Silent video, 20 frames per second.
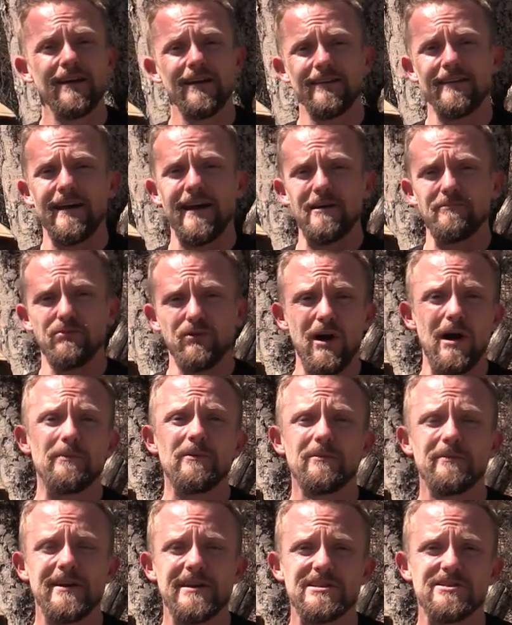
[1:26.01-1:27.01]
that
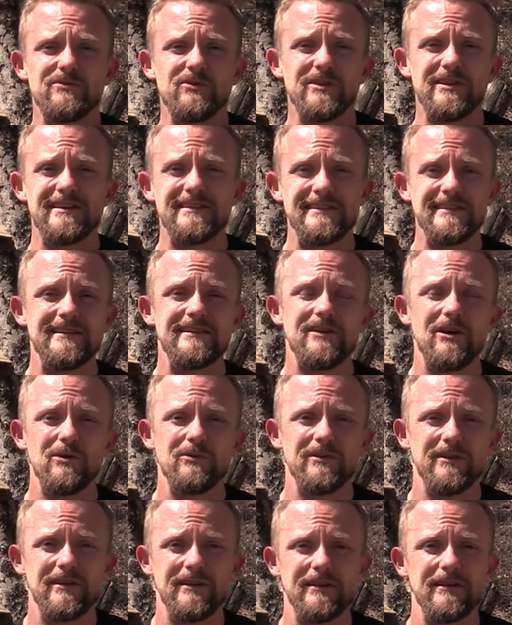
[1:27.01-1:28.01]
Propper makes for the
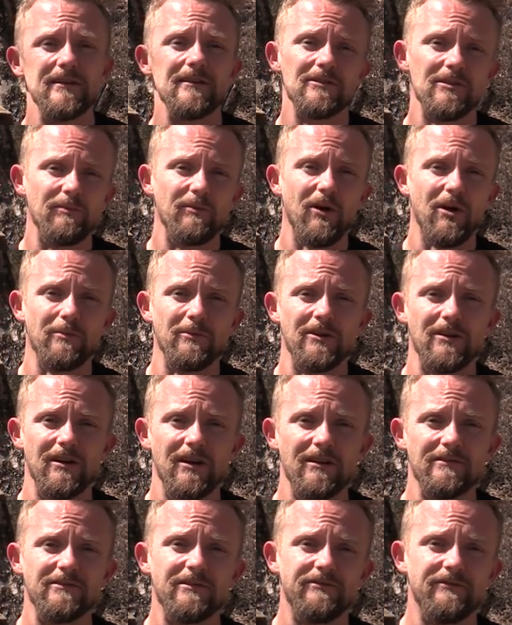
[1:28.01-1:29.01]
DoD, Department
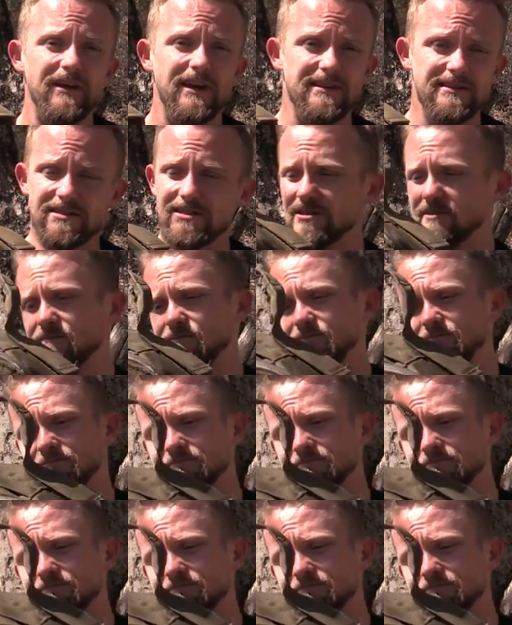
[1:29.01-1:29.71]
of Defense.